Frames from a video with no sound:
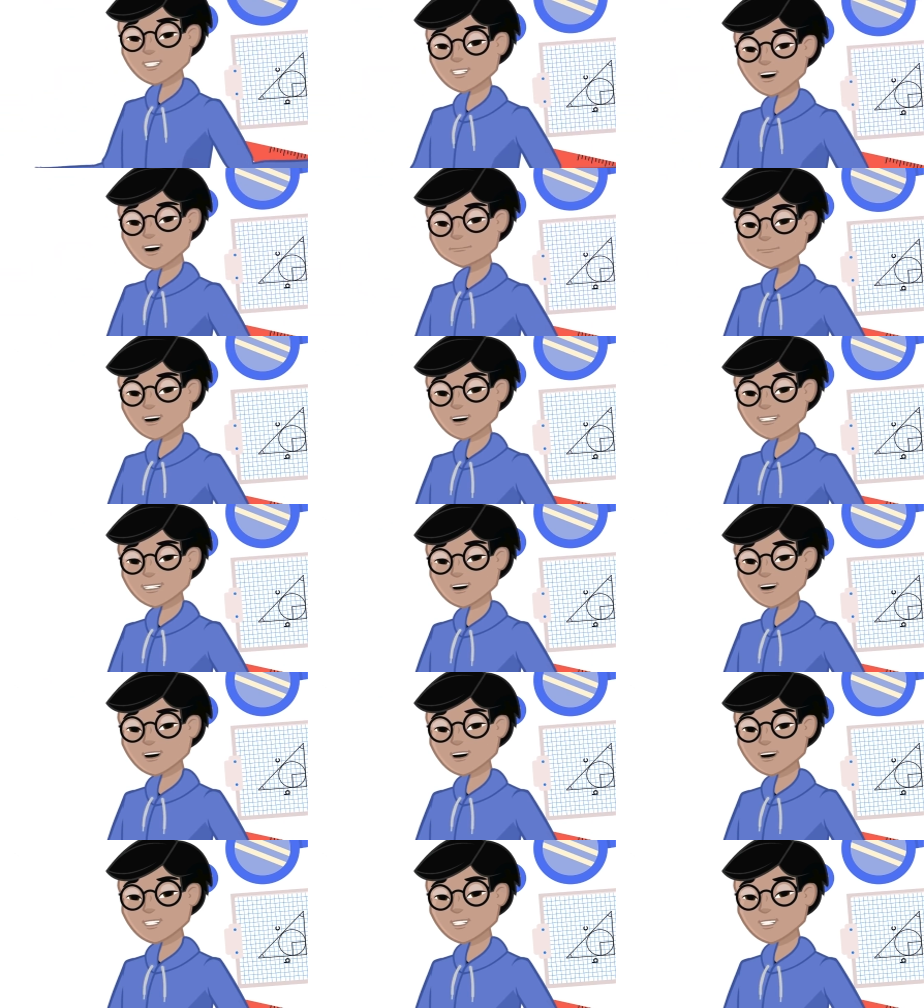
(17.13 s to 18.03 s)
Hello. game is
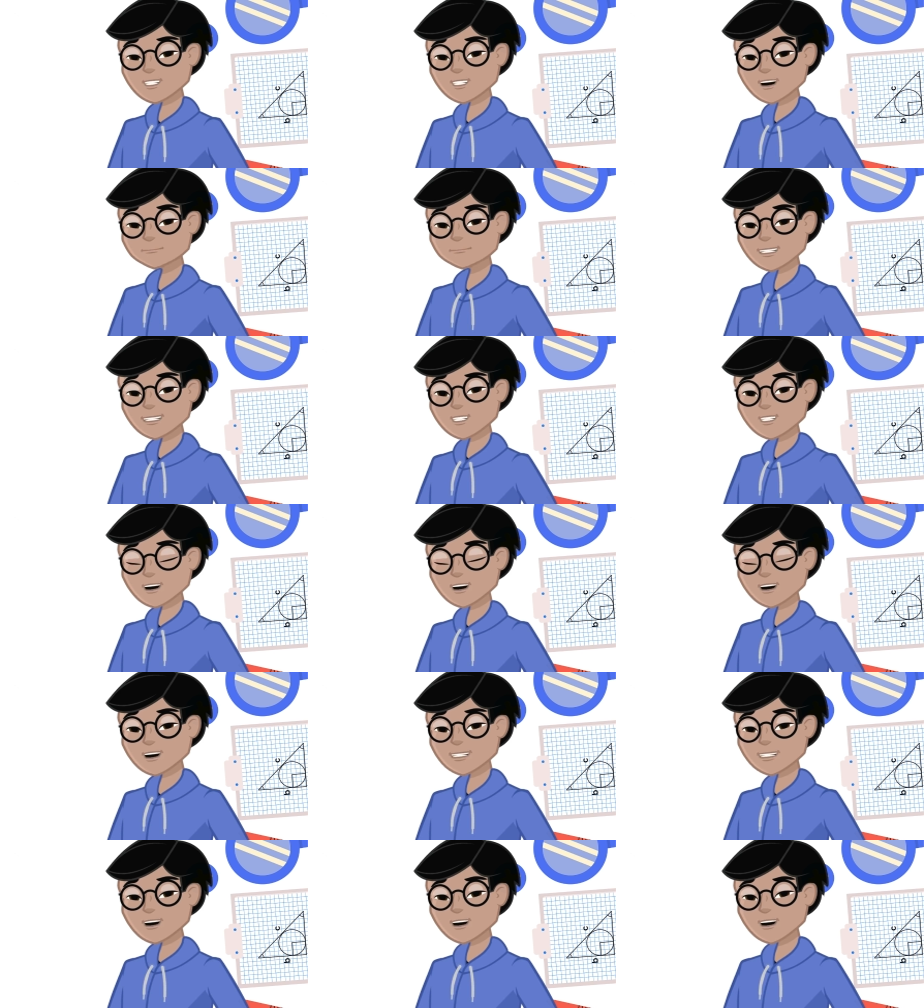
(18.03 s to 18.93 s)
called Number
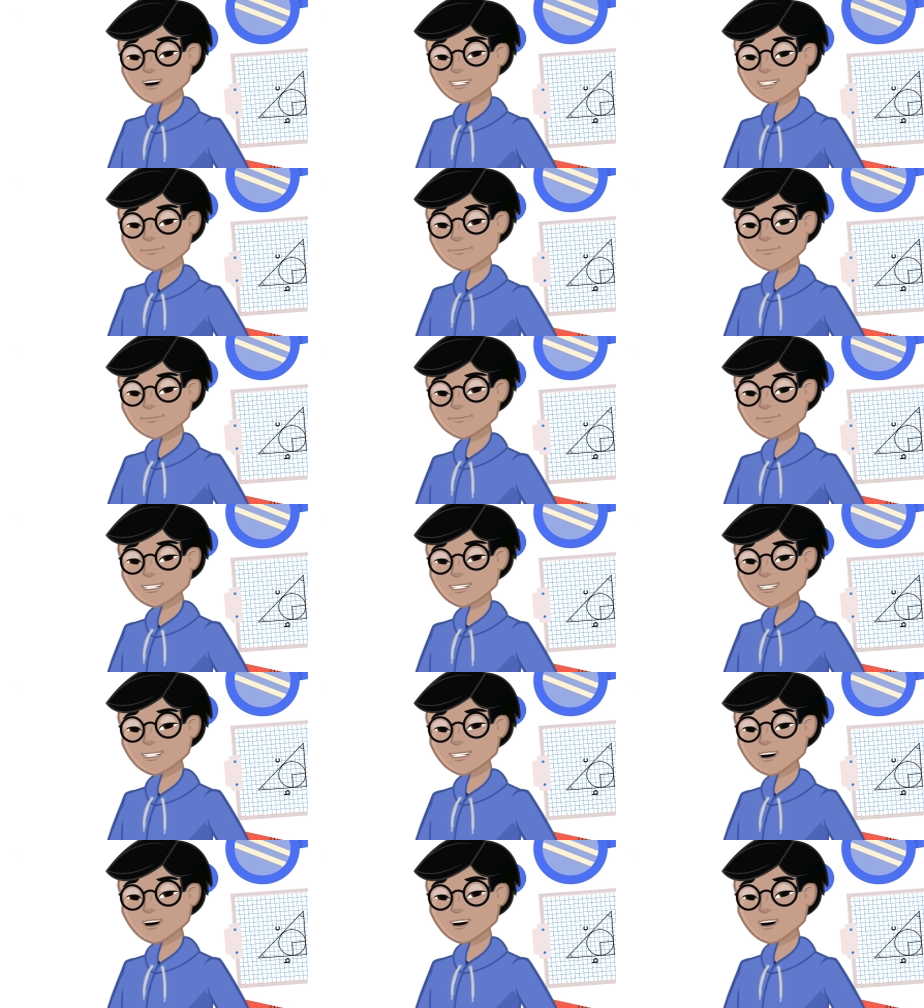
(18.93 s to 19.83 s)
Knockout.
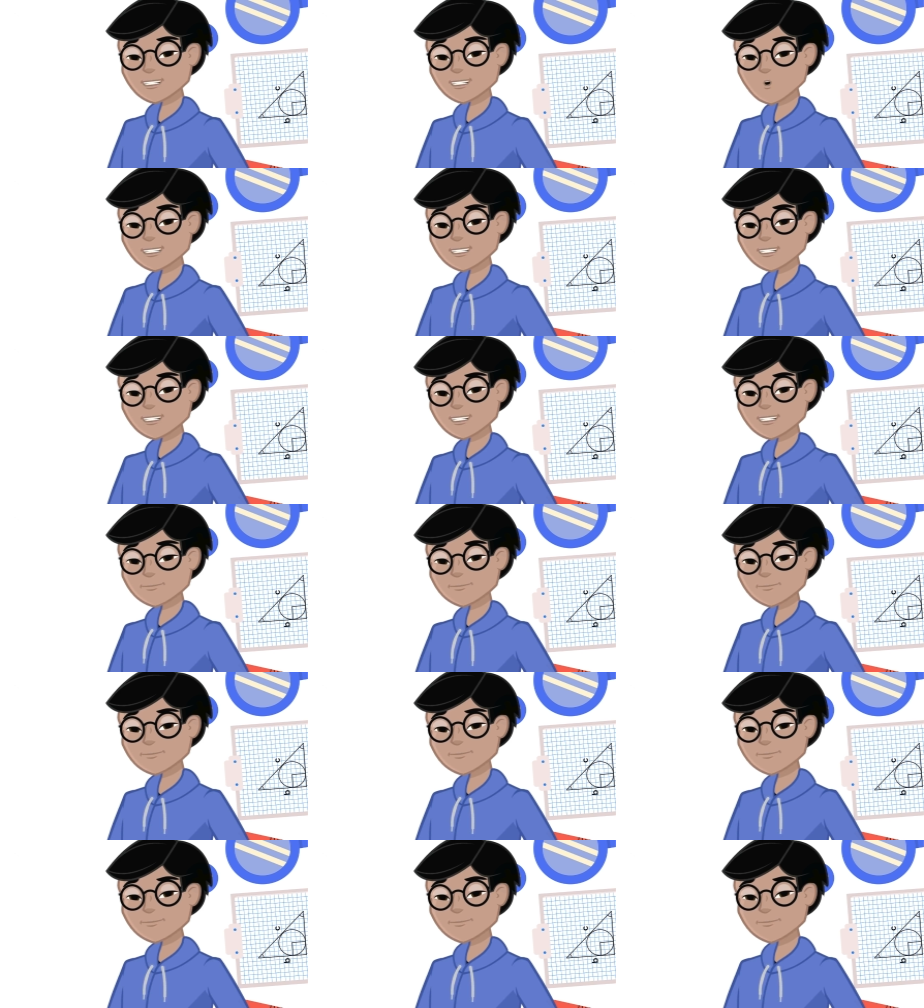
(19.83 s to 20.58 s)
Here's how it works.